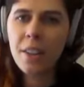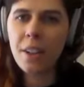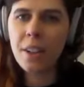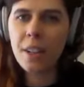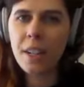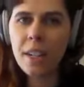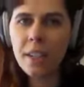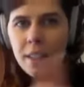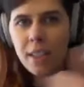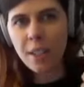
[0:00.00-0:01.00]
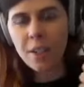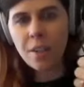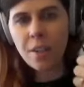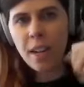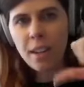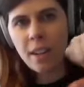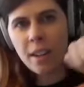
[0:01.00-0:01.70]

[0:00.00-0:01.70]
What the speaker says: 30. Did I do it right?